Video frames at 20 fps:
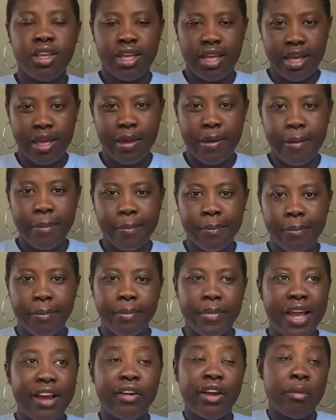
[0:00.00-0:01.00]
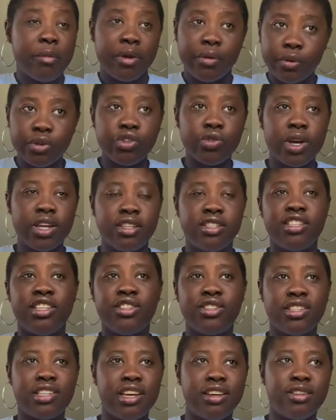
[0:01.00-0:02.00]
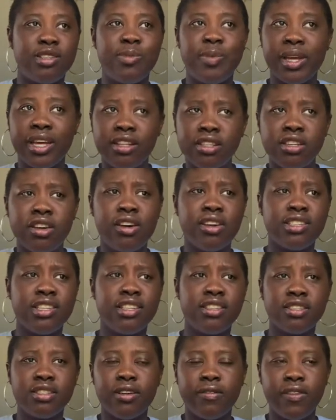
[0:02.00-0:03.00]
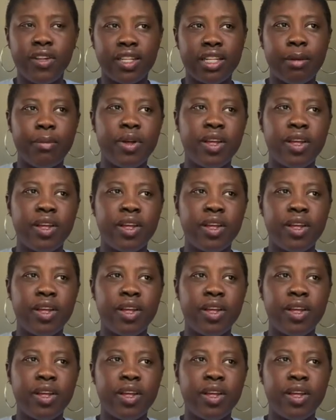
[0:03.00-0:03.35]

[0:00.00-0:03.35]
My grandma would try to teach us how to speak in tongues and stuff like that,